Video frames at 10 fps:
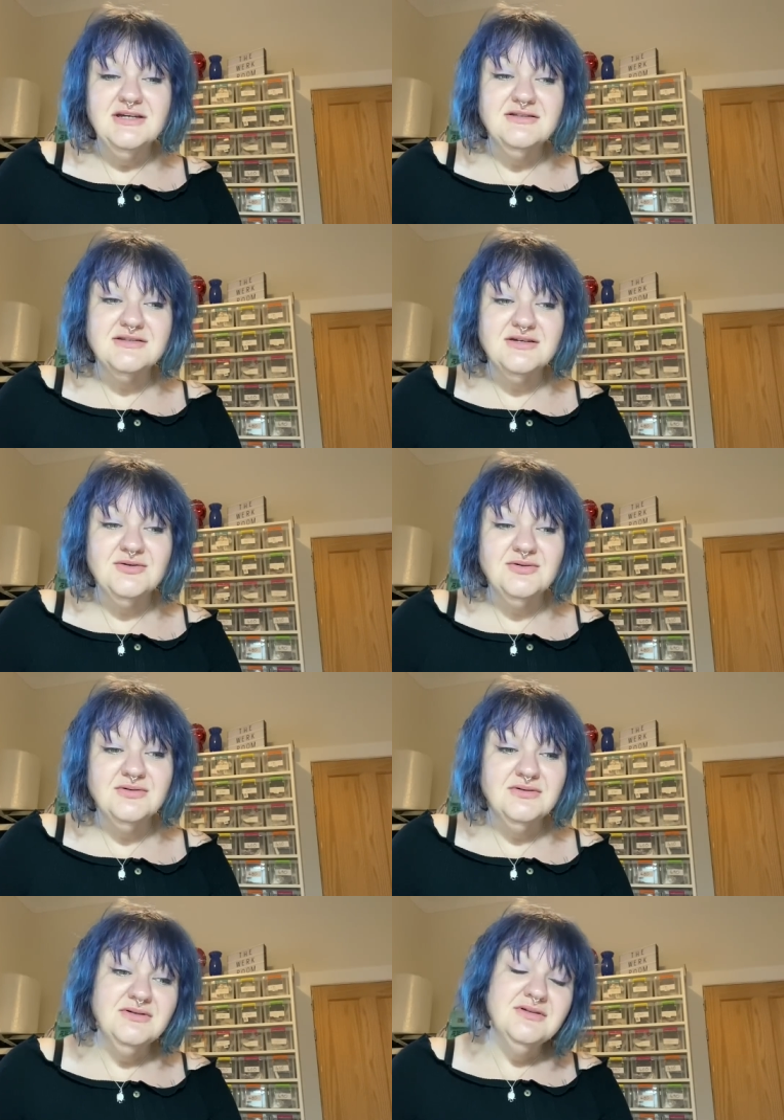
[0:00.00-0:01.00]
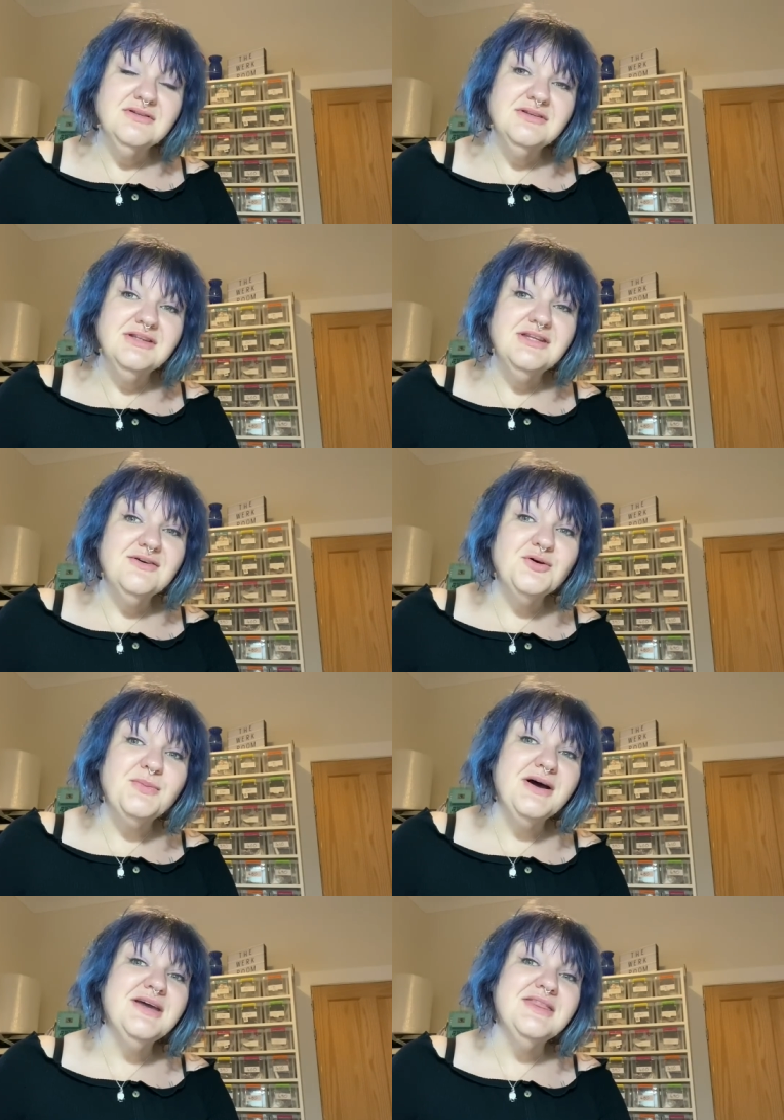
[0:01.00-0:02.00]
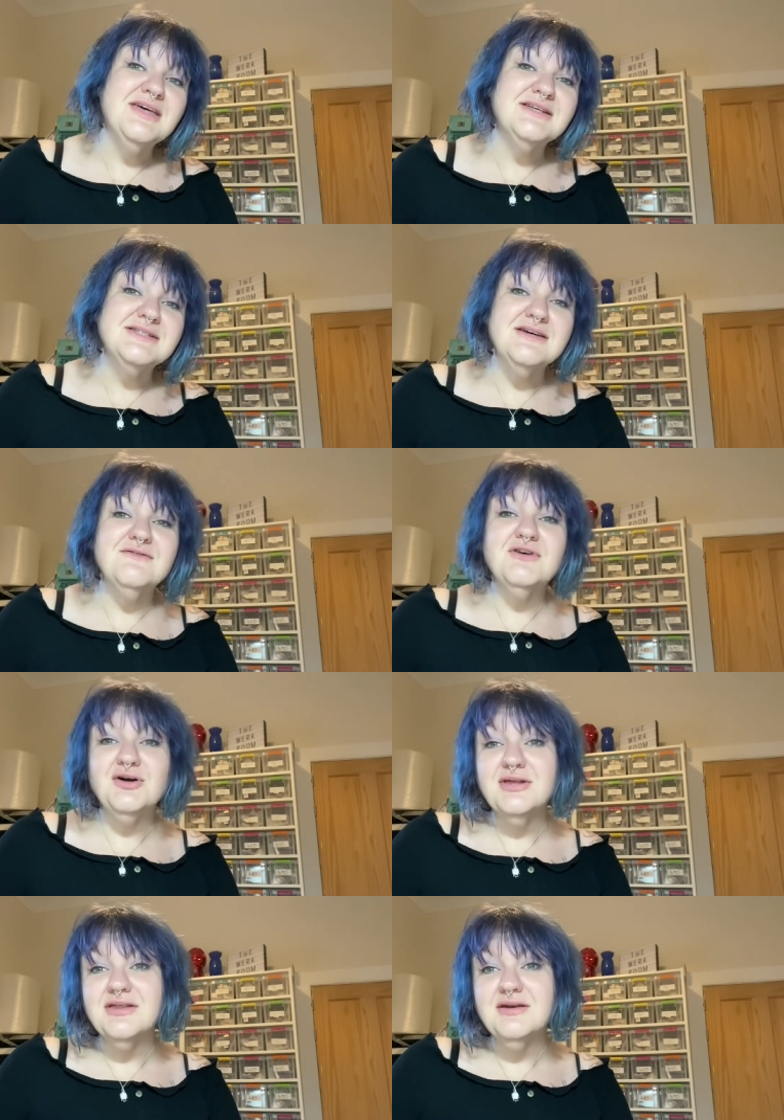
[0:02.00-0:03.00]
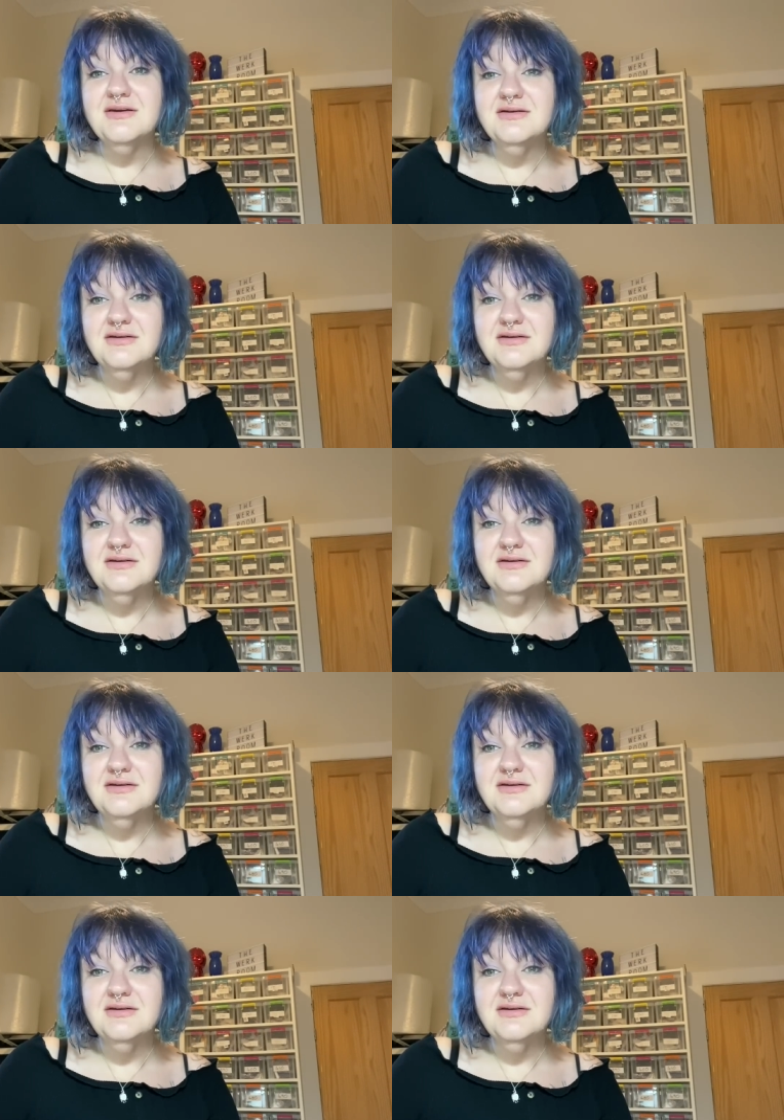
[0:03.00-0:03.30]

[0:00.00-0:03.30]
And so they were all buying that stuff rather than